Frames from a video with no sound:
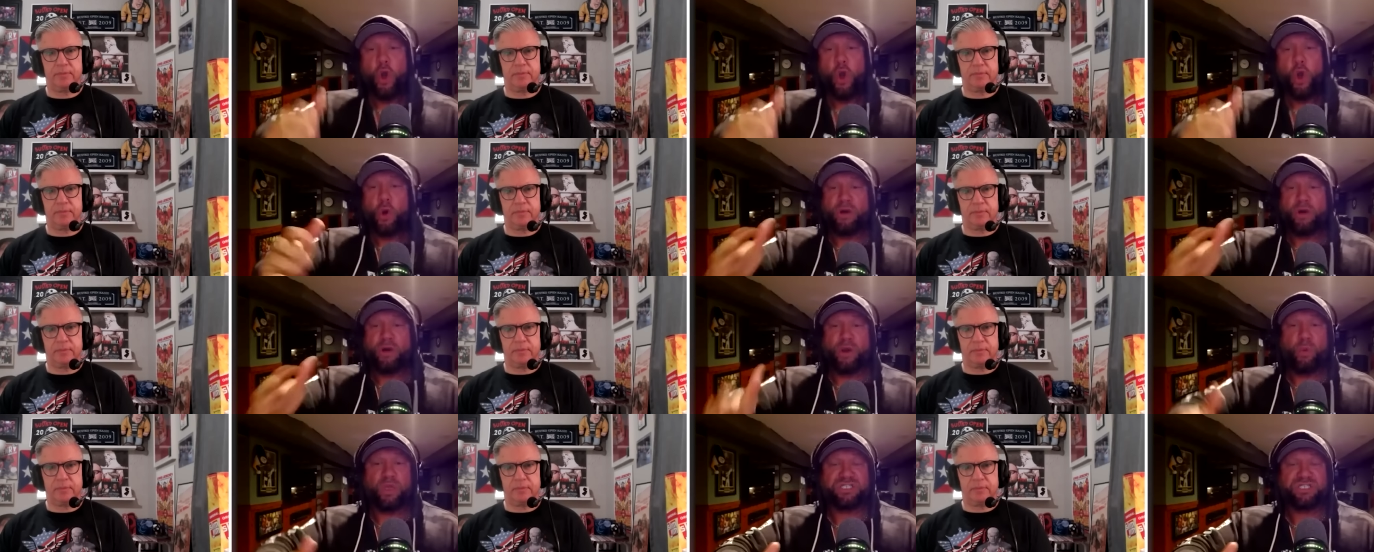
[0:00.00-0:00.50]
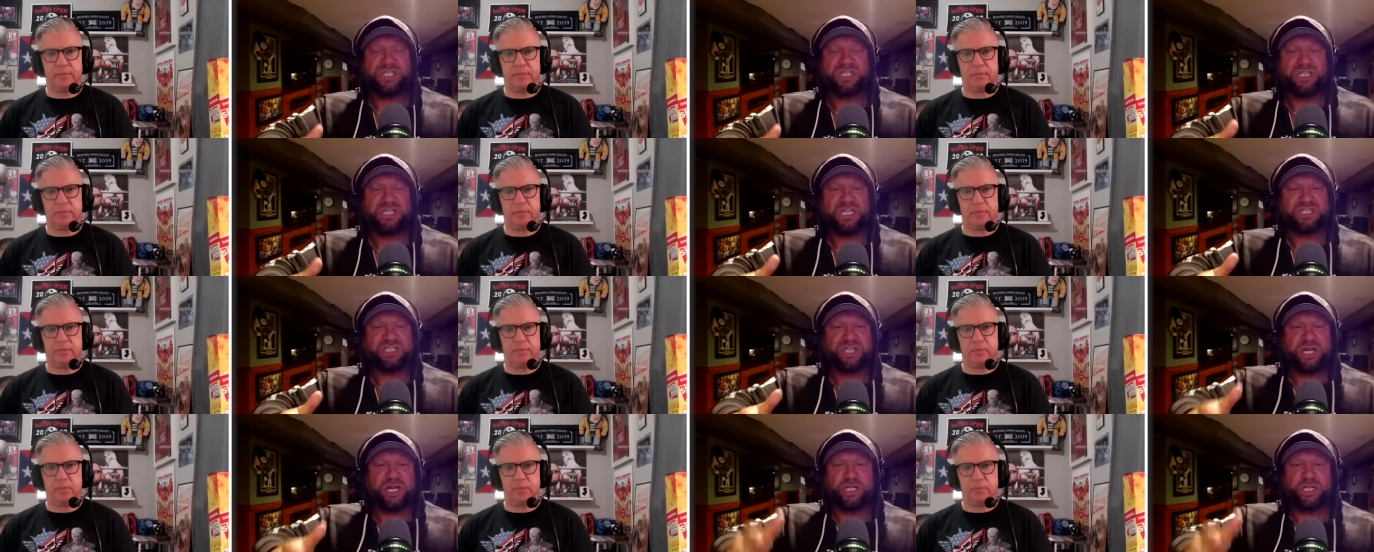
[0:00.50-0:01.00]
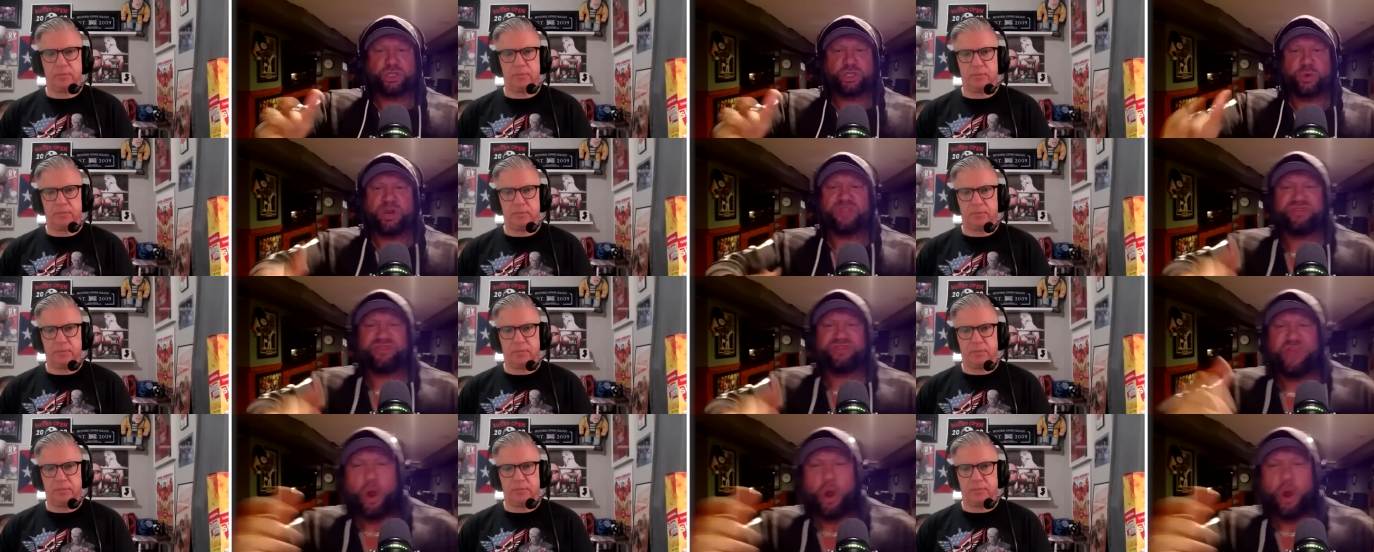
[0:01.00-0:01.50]
Speaker 1: or he wasn't listening to an
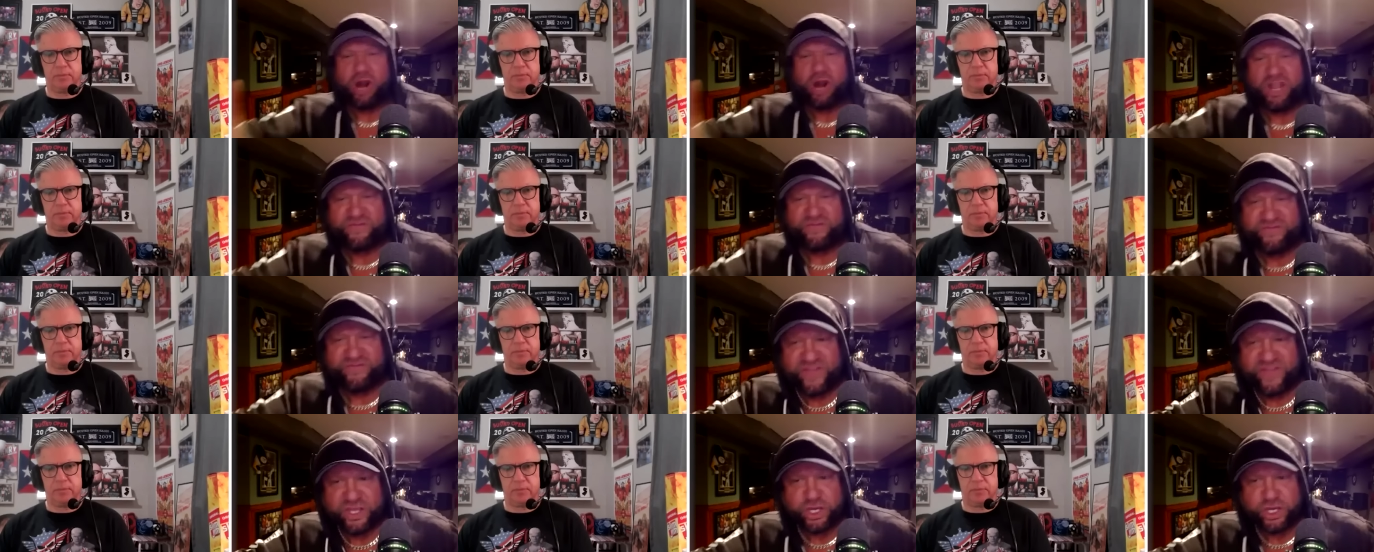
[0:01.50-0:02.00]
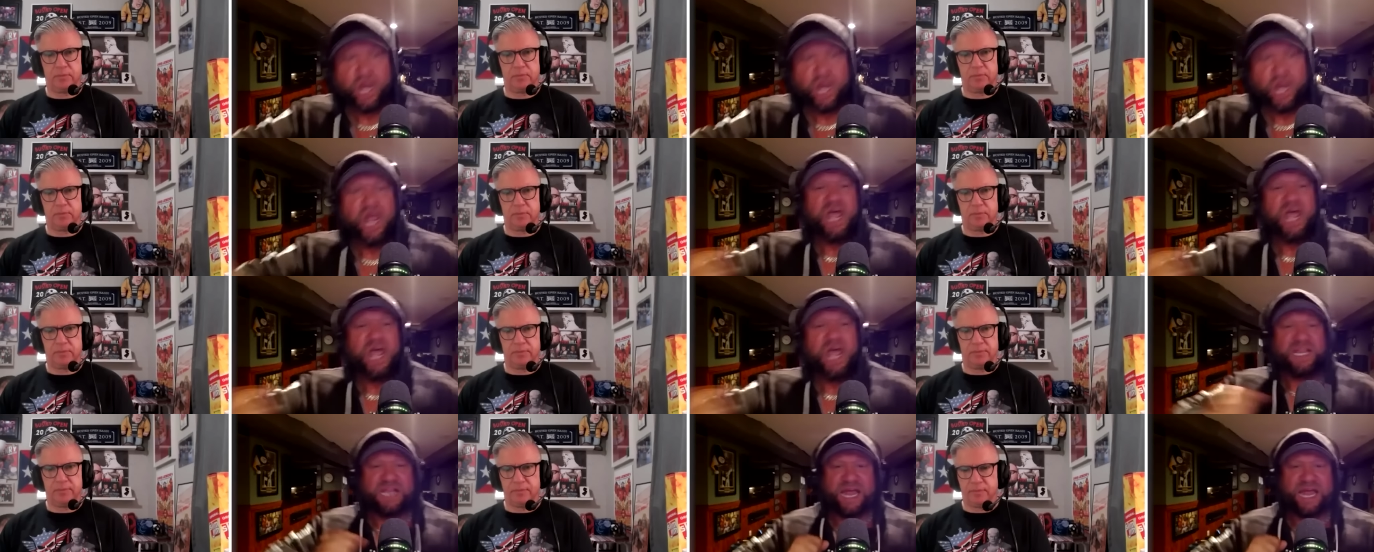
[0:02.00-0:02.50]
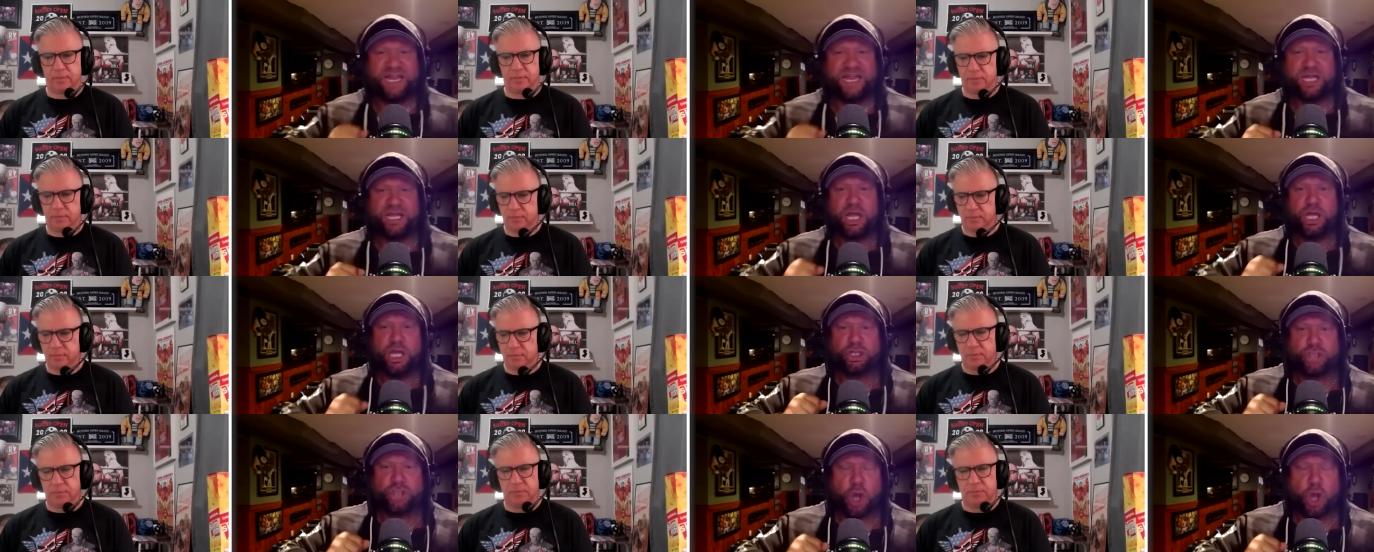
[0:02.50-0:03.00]
authority figure like
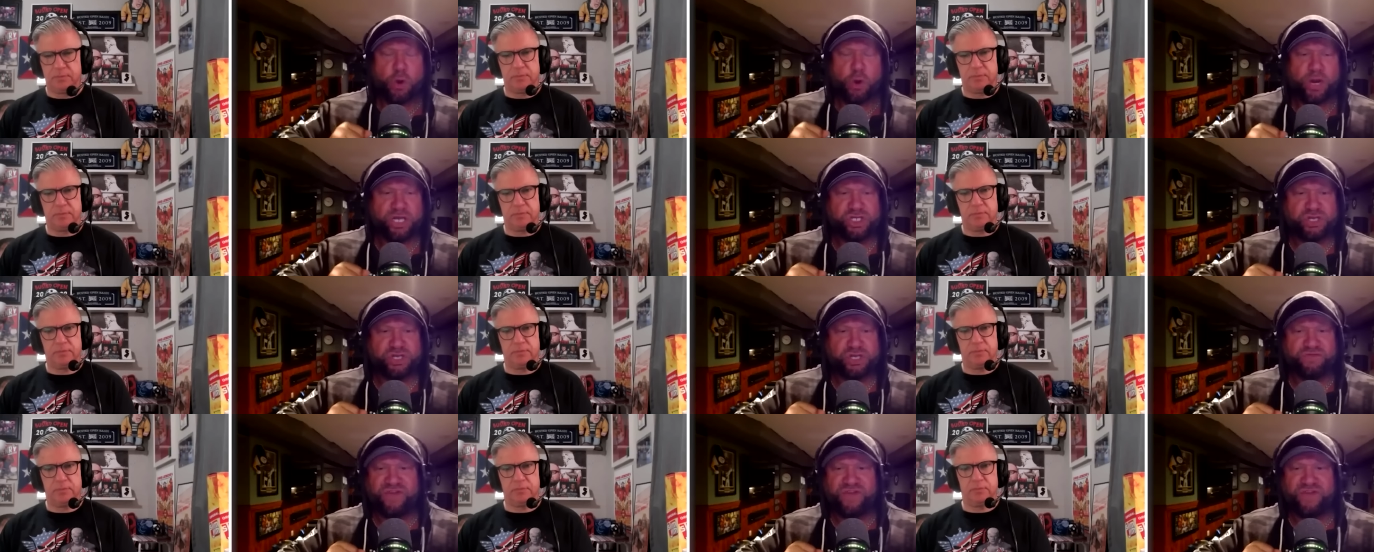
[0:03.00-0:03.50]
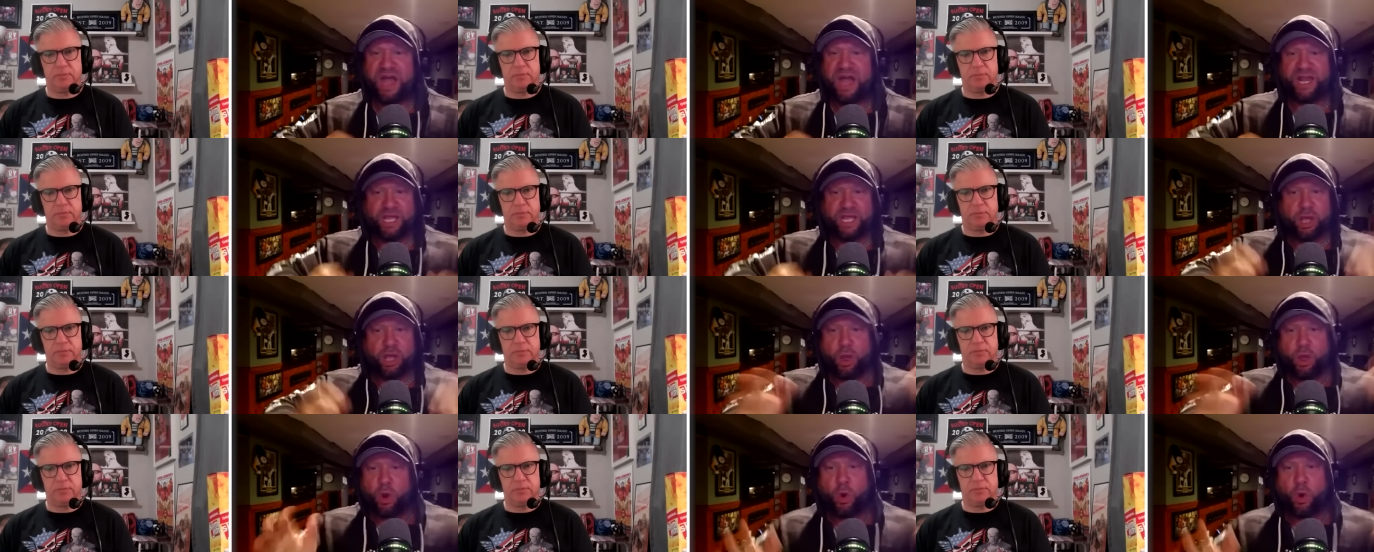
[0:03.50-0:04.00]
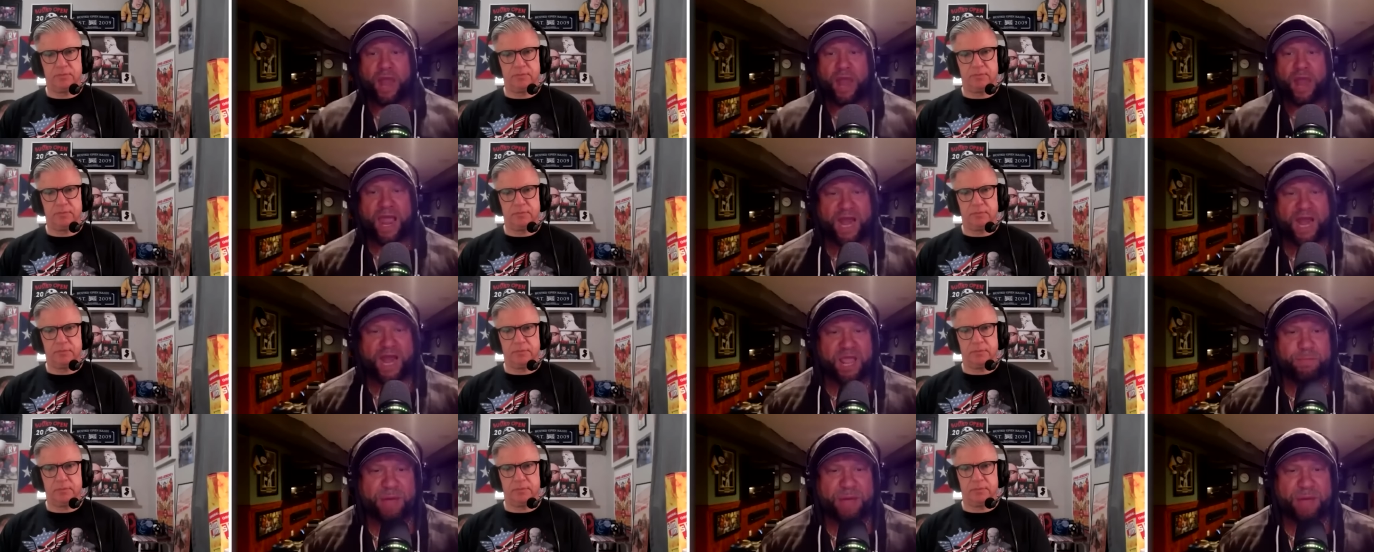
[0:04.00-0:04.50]
Tony Schiavone or
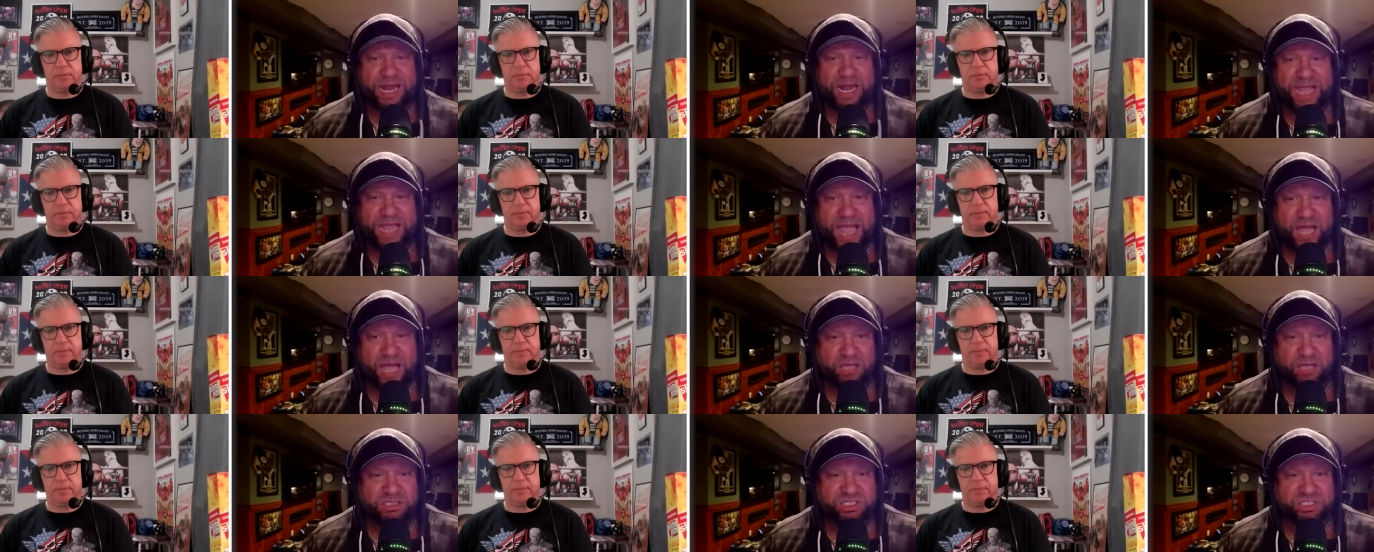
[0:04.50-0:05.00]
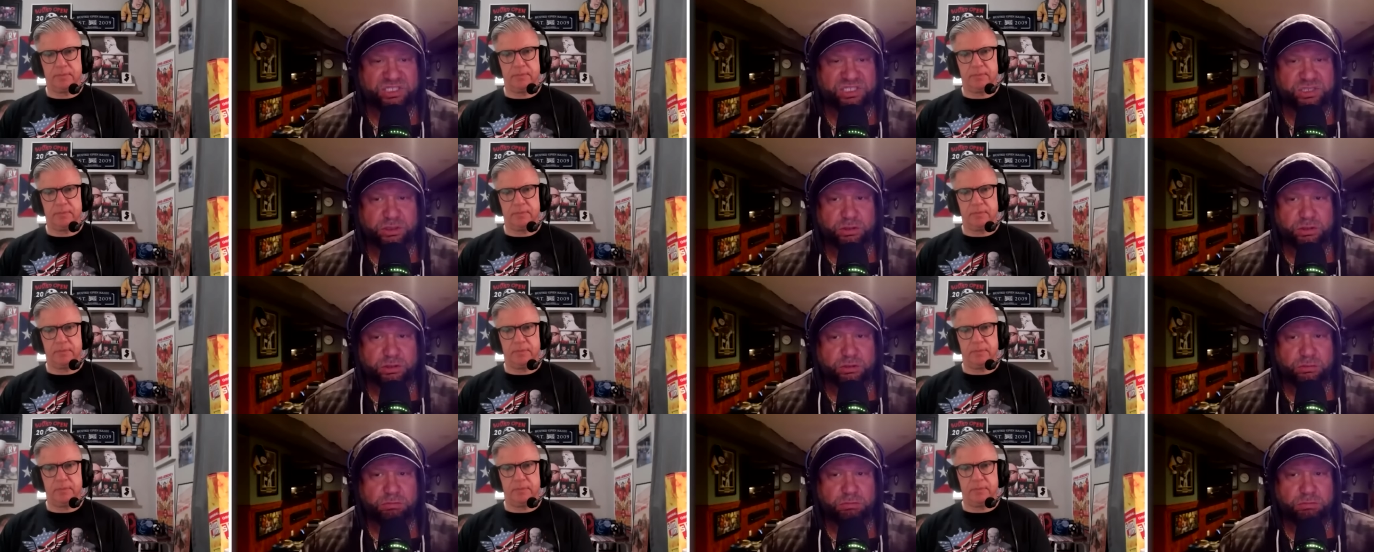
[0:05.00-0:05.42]
anybody else,